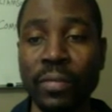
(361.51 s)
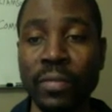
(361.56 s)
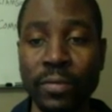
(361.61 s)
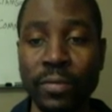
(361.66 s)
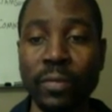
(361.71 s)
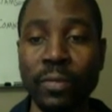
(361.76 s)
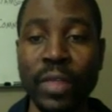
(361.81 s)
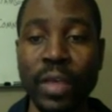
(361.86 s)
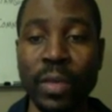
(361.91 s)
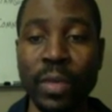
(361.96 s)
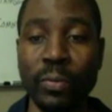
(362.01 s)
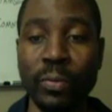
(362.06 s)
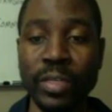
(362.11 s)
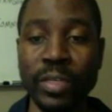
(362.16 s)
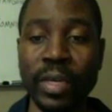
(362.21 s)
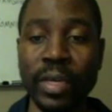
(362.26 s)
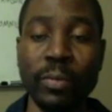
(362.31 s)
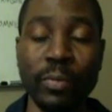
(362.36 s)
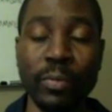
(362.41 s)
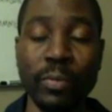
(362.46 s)
So if you
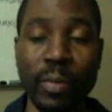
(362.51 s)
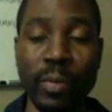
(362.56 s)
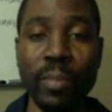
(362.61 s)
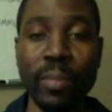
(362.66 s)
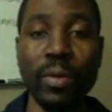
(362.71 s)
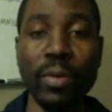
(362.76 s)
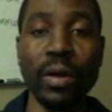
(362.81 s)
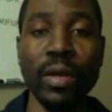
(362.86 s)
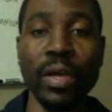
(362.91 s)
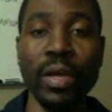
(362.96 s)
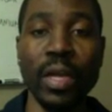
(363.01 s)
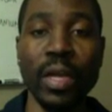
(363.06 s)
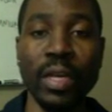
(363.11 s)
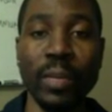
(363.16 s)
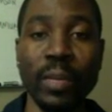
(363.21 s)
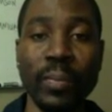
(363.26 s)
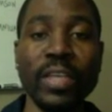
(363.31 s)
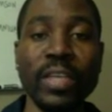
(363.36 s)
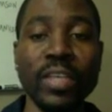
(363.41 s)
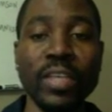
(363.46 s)
pretend, remember,
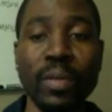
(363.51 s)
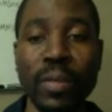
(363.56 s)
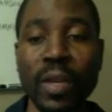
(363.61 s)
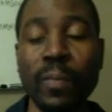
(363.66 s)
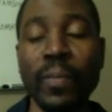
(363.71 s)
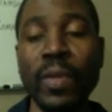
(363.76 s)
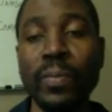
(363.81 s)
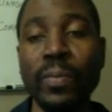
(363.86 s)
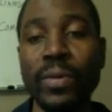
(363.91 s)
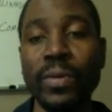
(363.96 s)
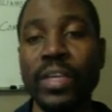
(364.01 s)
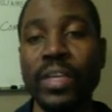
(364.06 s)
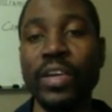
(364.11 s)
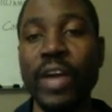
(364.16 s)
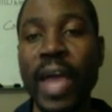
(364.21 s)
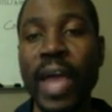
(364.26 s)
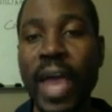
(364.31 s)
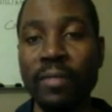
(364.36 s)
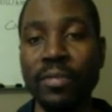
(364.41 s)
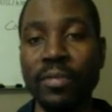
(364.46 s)
depends how many people
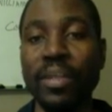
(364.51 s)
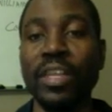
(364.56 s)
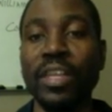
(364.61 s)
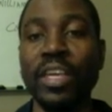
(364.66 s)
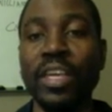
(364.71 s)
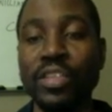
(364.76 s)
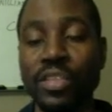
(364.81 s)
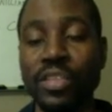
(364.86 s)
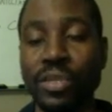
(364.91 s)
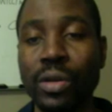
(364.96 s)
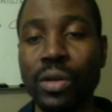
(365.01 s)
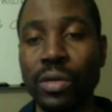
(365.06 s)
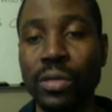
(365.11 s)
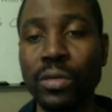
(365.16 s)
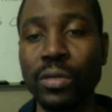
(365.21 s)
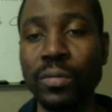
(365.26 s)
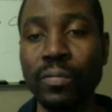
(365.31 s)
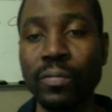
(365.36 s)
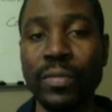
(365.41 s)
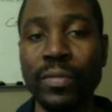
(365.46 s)
you have in each
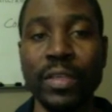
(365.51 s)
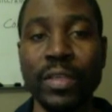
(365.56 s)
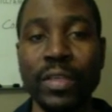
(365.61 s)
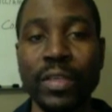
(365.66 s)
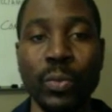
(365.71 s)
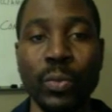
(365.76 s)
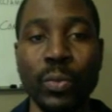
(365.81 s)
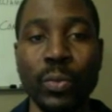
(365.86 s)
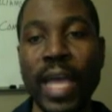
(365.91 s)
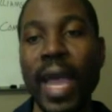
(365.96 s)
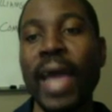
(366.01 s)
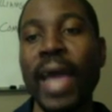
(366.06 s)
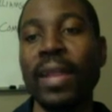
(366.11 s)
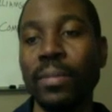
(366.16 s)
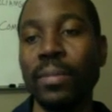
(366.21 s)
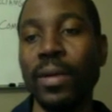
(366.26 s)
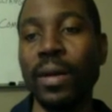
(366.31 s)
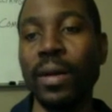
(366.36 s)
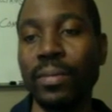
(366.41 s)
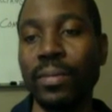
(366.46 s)
circle. When you
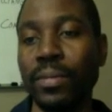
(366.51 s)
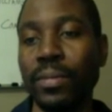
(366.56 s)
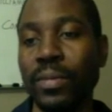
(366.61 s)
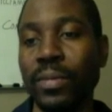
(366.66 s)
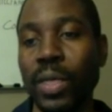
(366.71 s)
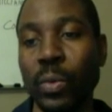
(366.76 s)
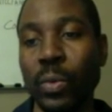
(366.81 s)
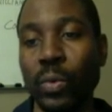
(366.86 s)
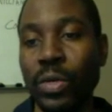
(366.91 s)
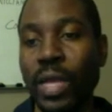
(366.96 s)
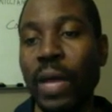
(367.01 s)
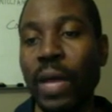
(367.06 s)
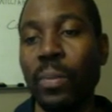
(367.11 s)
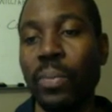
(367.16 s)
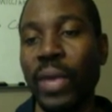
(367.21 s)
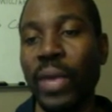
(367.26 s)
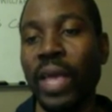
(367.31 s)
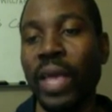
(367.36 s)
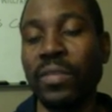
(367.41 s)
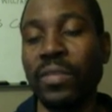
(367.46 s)
add them up, they will
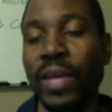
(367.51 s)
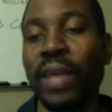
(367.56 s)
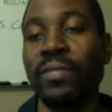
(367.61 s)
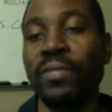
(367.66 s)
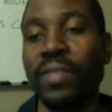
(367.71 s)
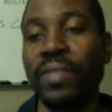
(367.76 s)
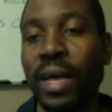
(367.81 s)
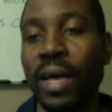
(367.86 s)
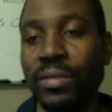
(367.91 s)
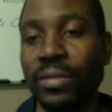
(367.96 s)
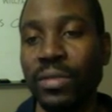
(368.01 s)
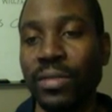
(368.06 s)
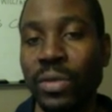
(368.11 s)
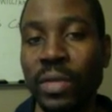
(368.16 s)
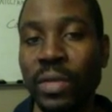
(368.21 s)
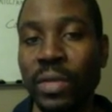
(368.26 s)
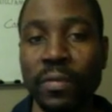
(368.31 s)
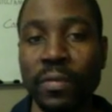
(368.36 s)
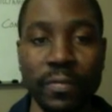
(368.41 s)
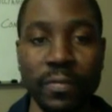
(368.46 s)
not pass 5,000. So
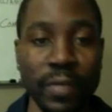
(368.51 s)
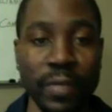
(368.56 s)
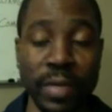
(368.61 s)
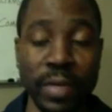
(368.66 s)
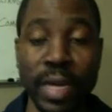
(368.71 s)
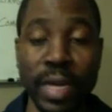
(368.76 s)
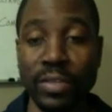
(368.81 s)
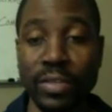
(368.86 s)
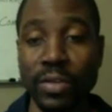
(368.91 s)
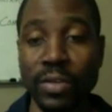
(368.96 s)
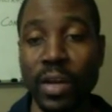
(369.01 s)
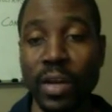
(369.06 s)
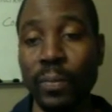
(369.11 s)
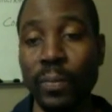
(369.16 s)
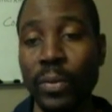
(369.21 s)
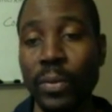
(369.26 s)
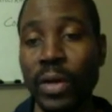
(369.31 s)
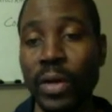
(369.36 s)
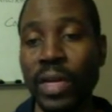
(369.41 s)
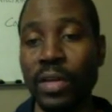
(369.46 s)
if you get to that
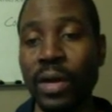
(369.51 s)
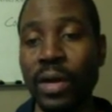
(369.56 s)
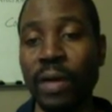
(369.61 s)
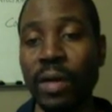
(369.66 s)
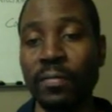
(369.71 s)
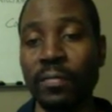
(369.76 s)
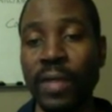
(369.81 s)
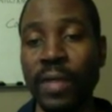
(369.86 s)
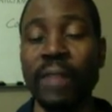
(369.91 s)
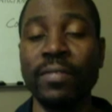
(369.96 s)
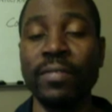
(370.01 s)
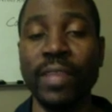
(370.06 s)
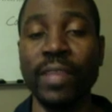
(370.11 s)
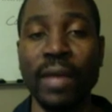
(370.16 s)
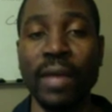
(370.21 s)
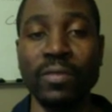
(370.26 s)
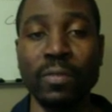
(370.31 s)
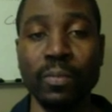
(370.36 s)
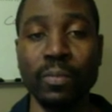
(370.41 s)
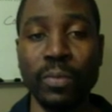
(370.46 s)
point that you have
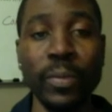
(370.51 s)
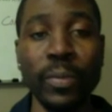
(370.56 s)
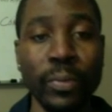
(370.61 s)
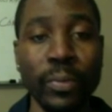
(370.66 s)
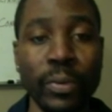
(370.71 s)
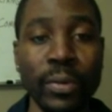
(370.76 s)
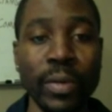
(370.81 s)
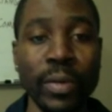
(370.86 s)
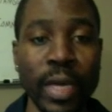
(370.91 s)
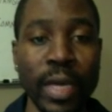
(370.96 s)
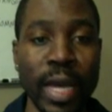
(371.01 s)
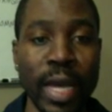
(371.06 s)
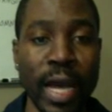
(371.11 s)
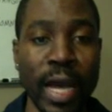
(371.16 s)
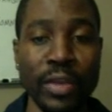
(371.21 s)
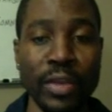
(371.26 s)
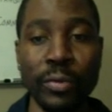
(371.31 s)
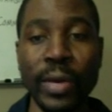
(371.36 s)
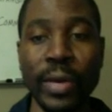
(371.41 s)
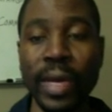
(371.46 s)
5,000 people
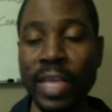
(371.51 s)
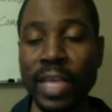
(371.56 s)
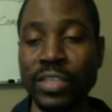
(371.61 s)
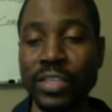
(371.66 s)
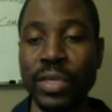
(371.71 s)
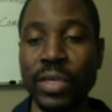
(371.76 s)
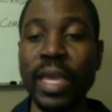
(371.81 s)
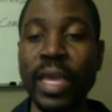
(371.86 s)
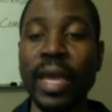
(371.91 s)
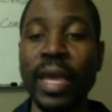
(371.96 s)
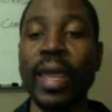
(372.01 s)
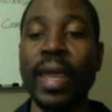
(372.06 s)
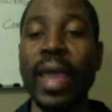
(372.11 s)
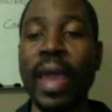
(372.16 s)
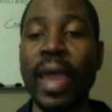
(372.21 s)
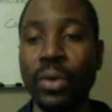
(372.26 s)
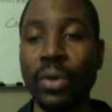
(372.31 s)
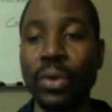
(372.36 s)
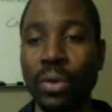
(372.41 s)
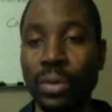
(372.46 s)
and you realize you can't
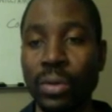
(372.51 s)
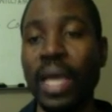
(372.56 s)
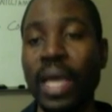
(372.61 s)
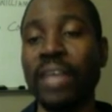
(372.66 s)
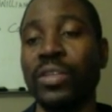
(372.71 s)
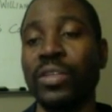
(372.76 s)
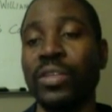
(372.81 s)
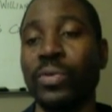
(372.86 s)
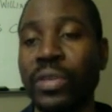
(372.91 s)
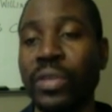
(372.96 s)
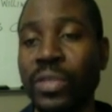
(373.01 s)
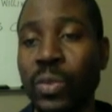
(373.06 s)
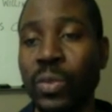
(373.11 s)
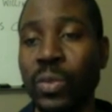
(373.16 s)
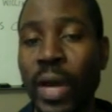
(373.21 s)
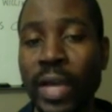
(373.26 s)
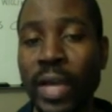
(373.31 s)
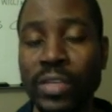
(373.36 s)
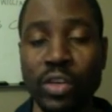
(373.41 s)
add more, that's the reason why.